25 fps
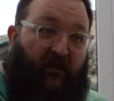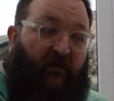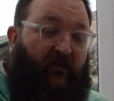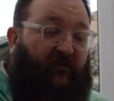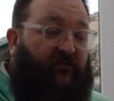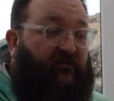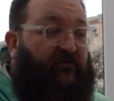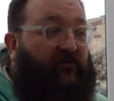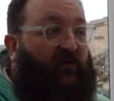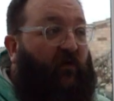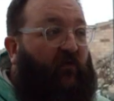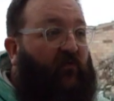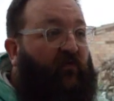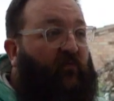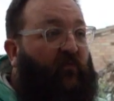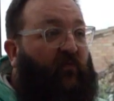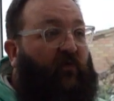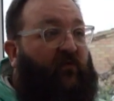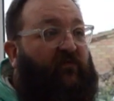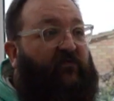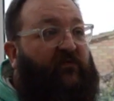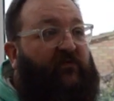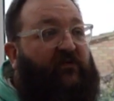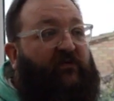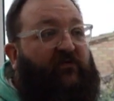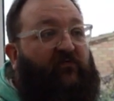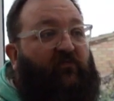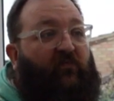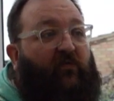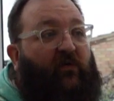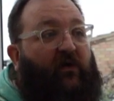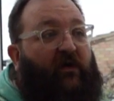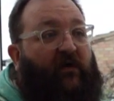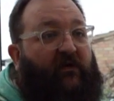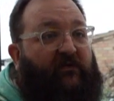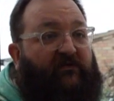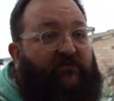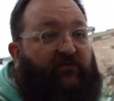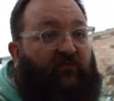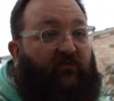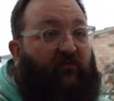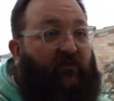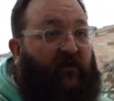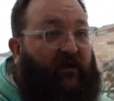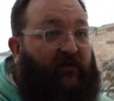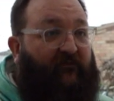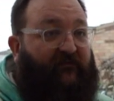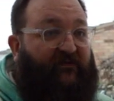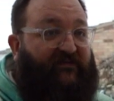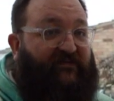not the one that you worked all over